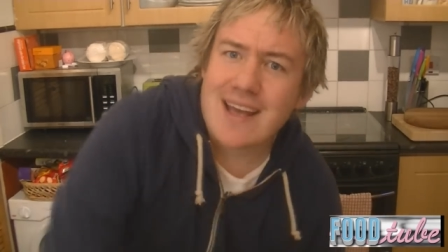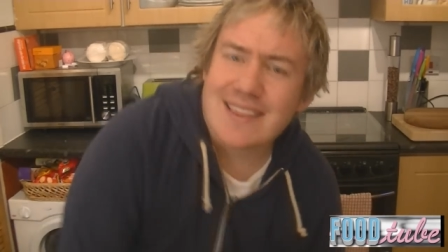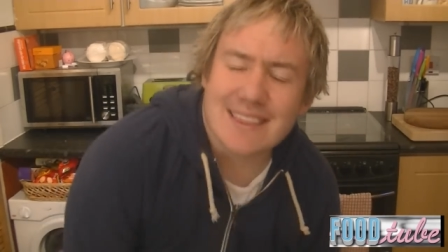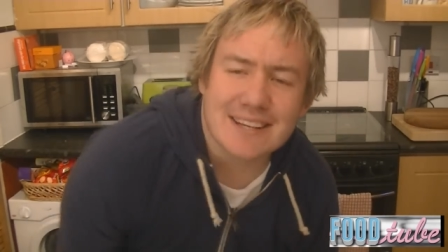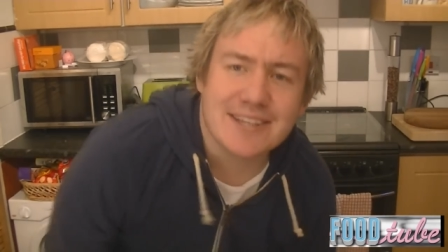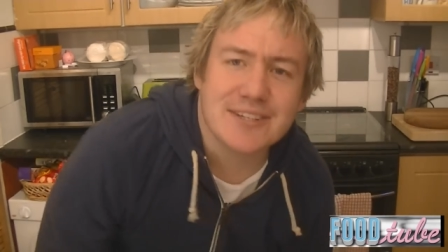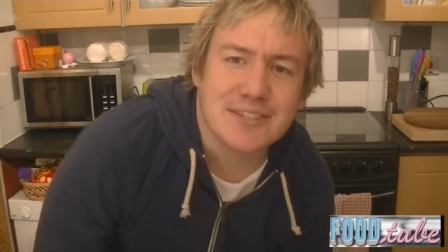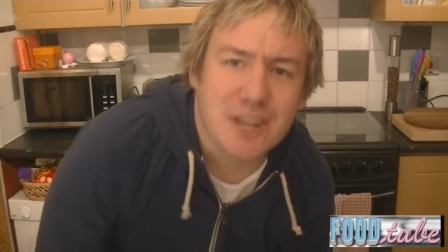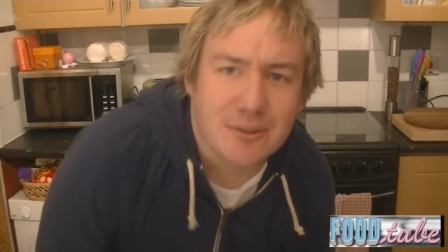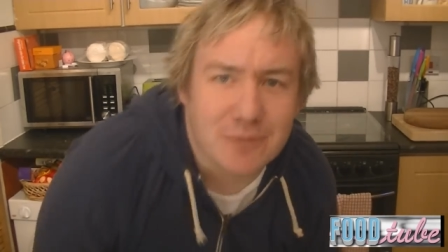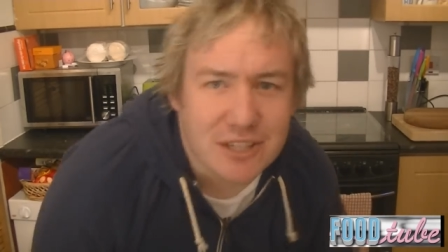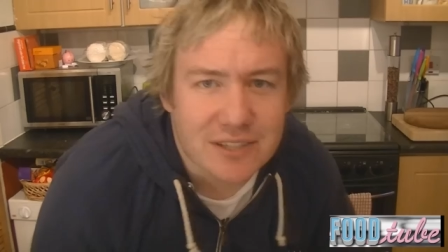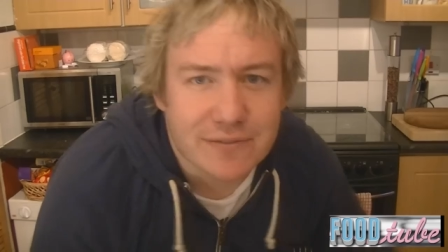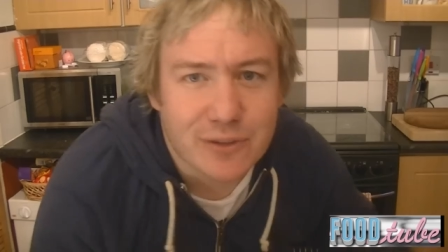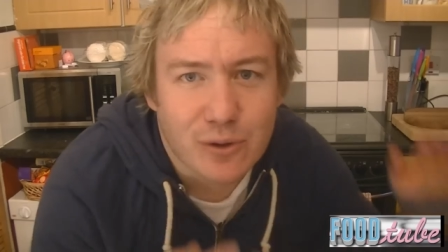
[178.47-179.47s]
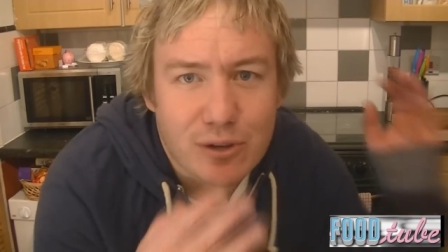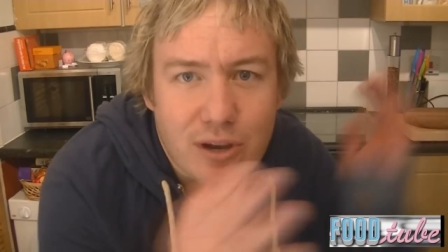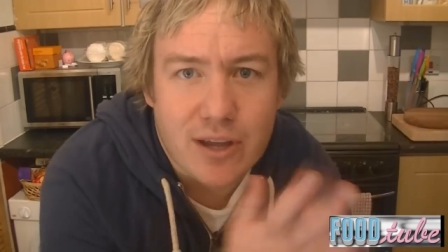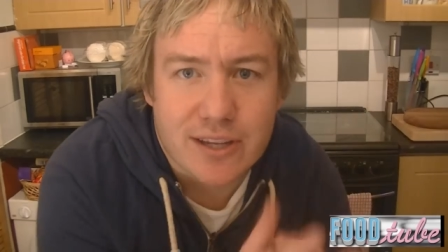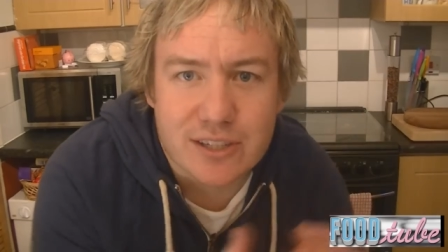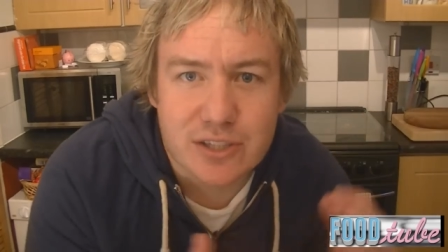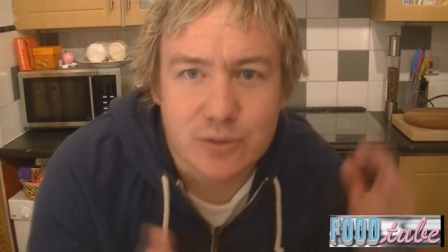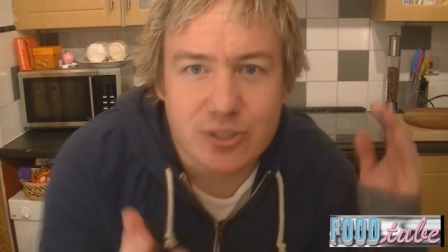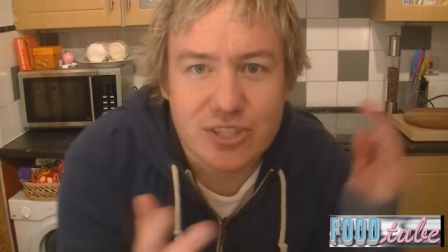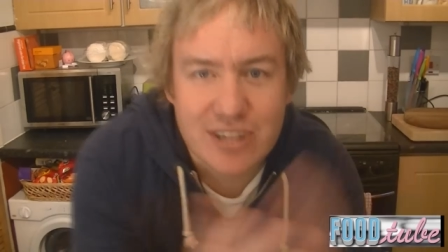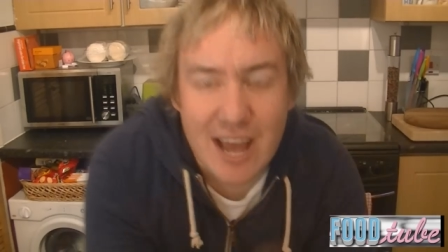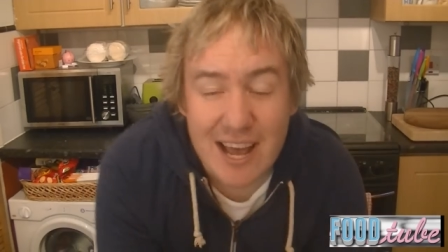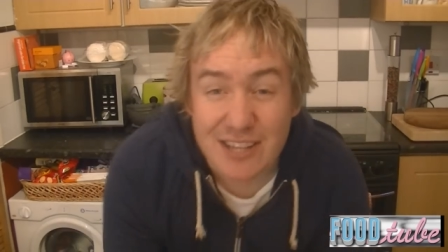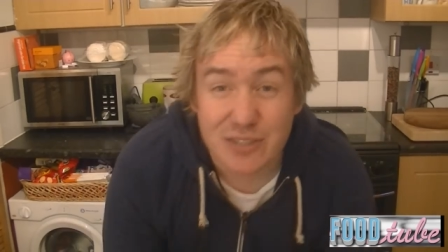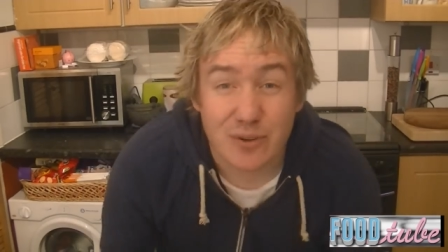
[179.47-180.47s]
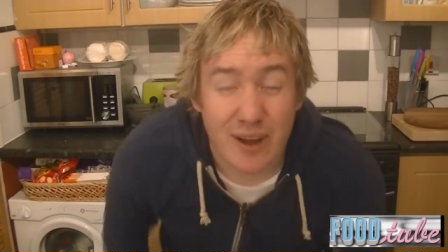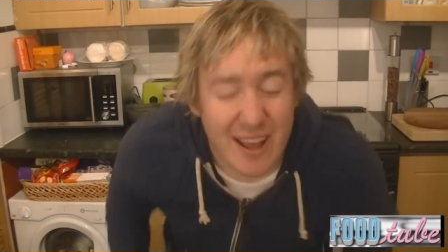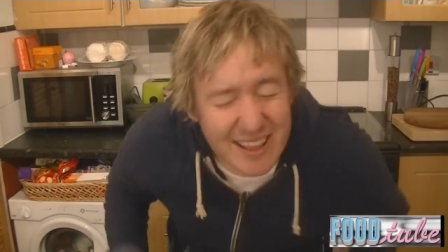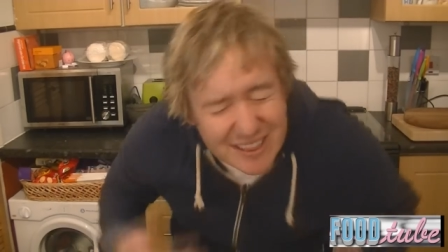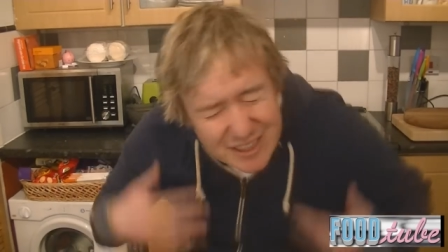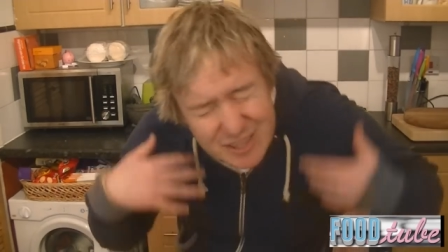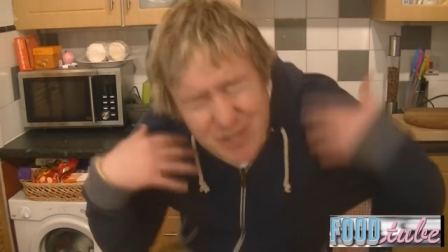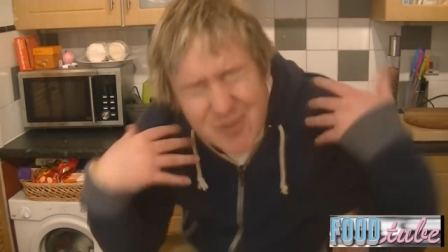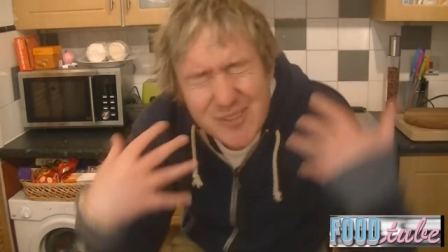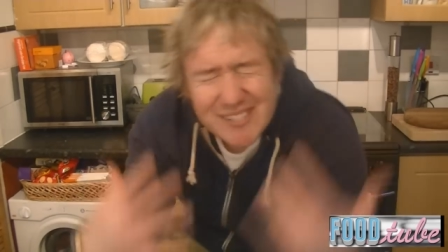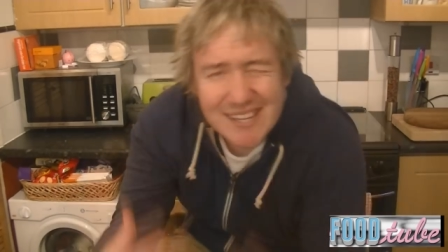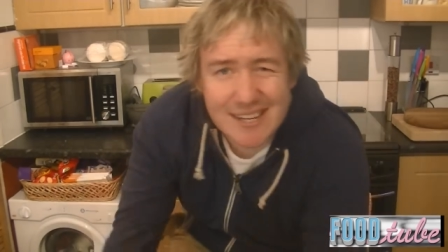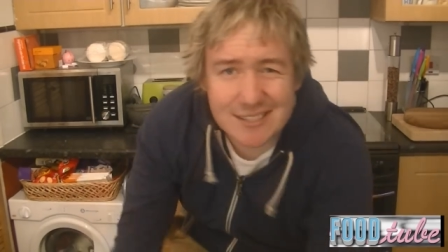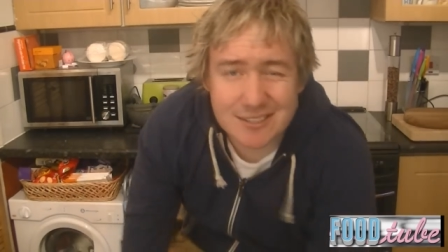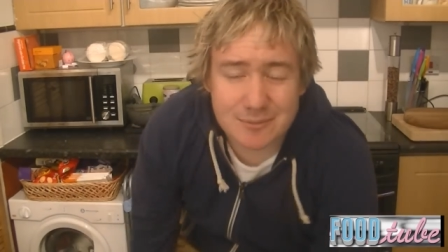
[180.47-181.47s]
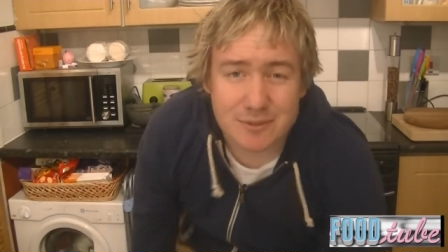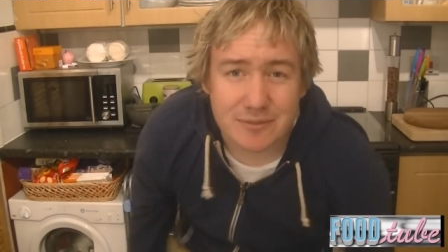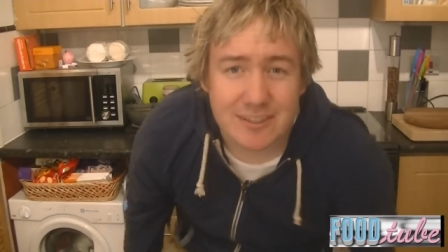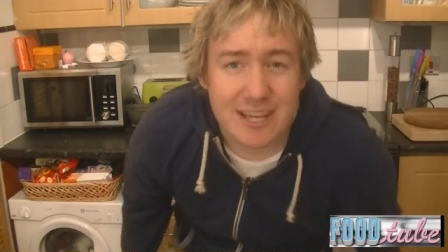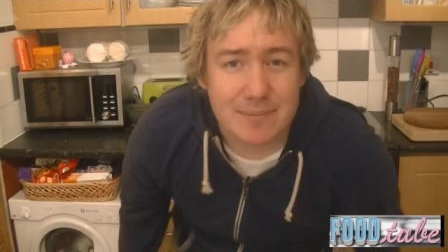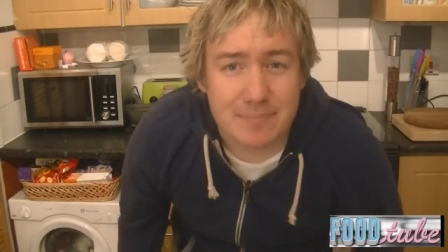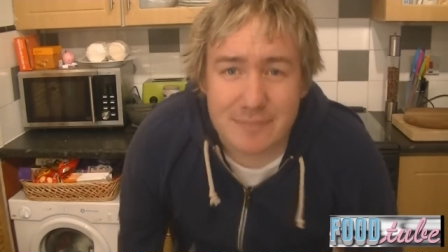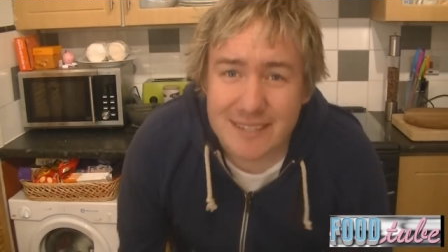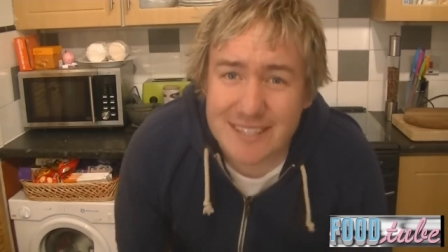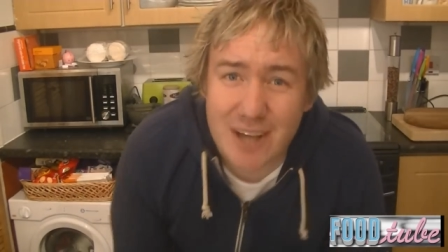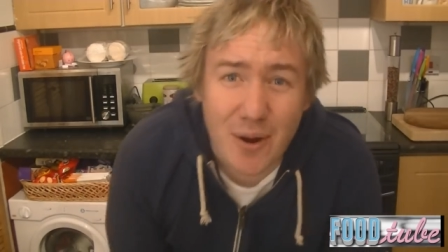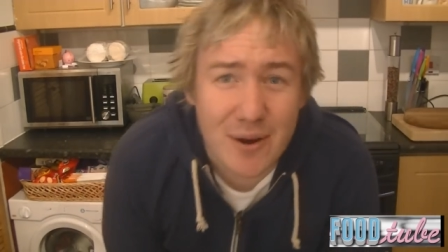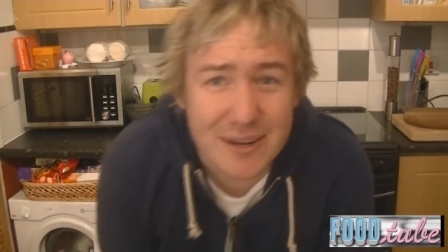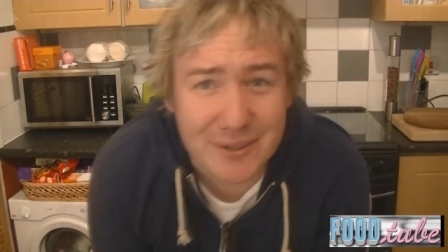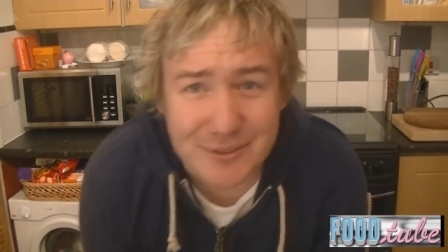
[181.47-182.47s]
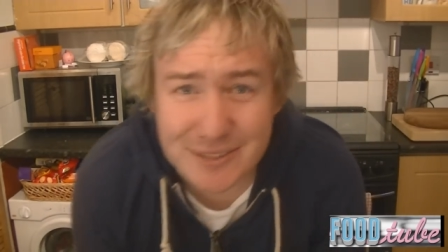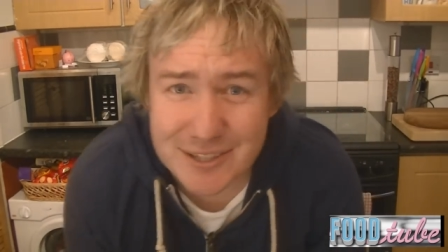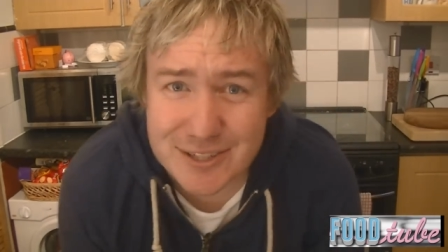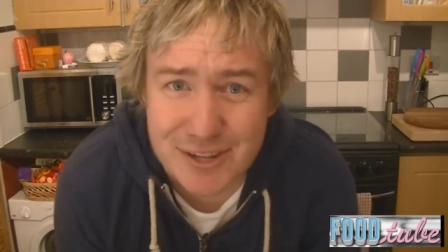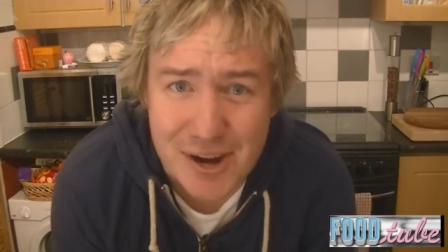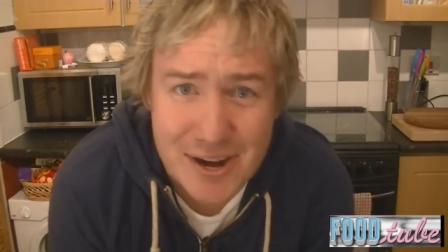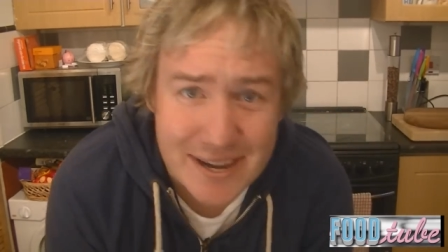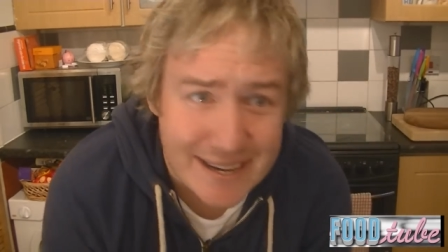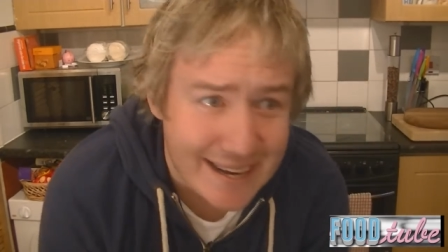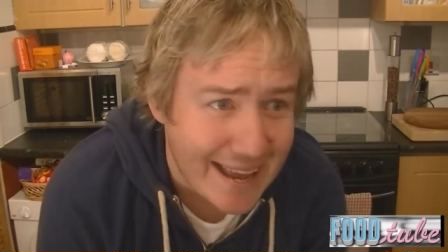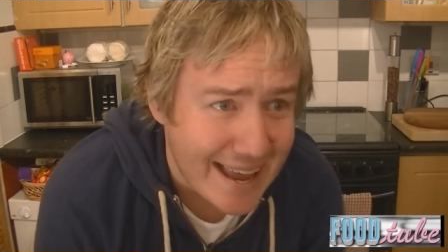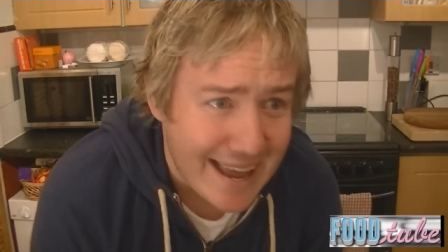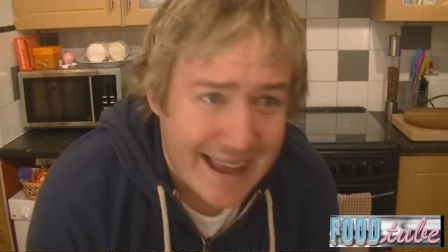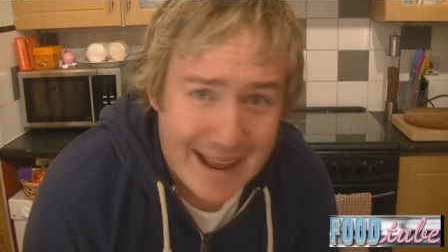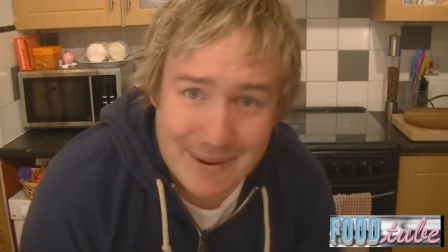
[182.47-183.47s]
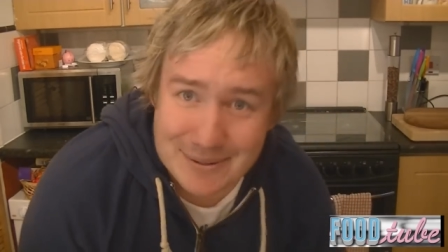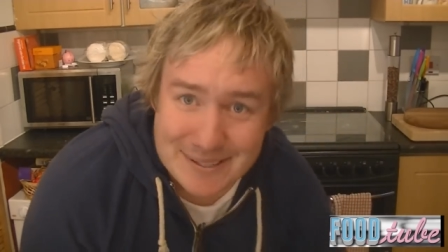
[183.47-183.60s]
Thank you so much for your likes, your shares, your enthusiasm of keeping me going on this journey. It